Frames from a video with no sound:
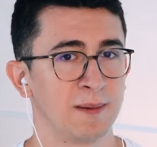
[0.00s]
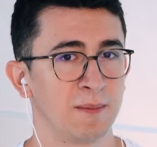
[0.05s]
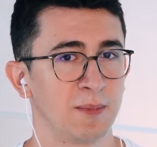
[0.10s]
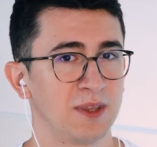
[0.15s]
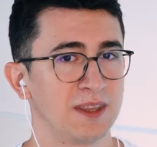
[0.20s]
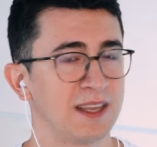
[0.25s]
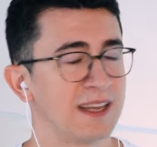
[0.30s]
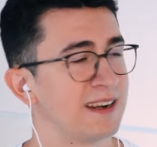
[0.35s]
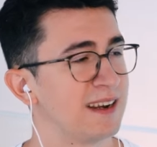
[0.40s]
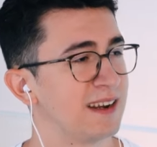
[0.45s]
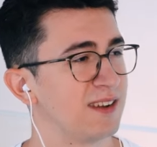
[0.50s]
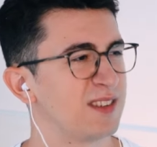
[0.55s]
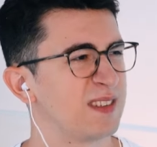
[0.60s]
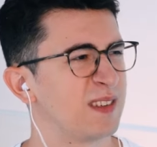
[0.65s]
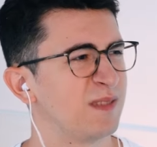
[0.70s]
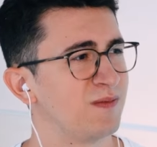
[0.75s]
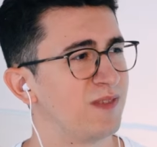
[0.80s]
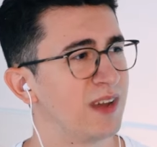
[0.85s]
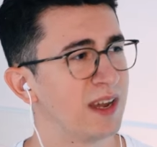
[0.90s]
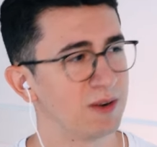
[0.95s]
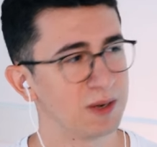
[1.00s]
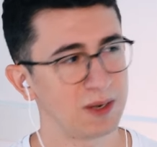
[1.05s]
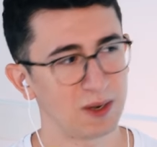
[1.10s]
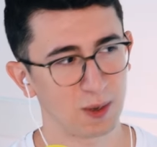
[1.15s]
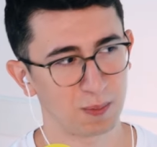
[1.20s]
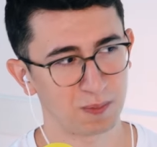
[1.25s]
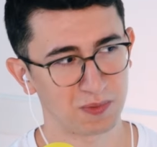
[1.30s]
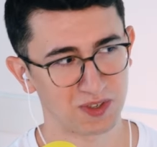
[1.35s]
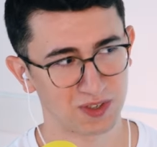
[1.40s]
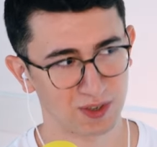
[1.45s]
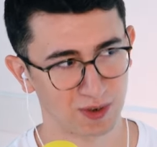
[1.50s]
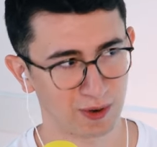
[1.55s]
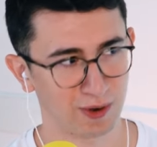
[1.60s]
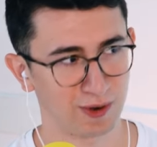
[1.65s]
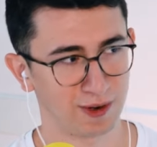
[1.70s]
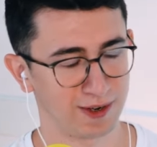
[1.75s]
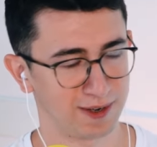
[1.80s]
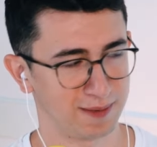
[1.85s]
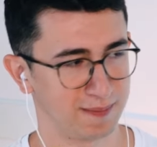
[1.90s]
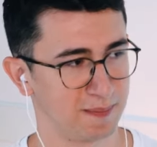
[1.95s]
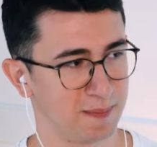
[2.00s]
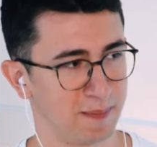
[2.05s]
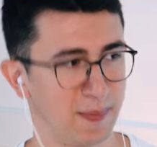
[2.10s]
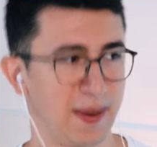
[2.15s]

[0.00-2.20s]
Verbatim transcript: But then there's very obscure